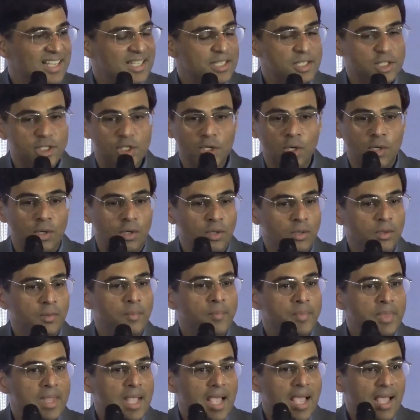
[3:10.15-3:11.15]

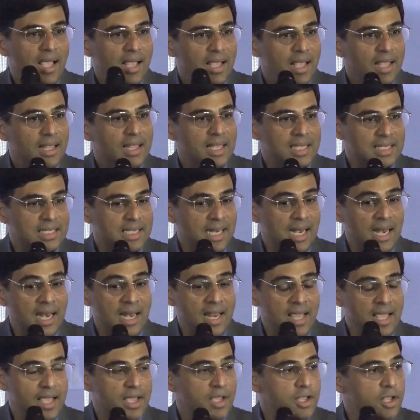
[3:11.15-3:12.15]
So there's
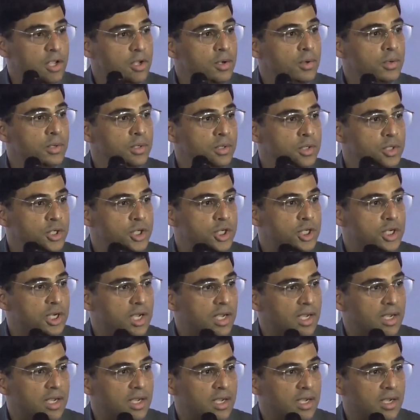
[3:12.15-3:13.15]
clearly a huge
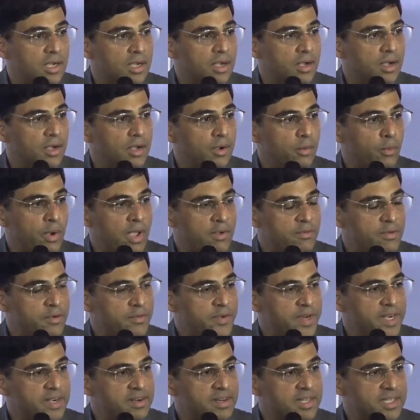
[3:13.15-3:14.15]
wave
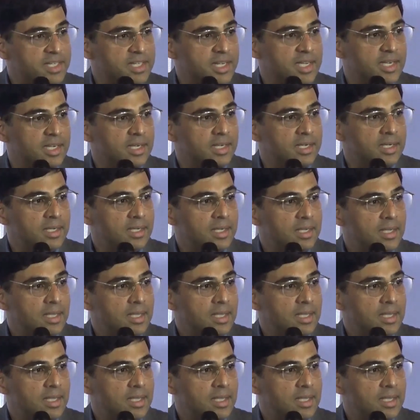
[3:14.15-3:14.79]
of interest here,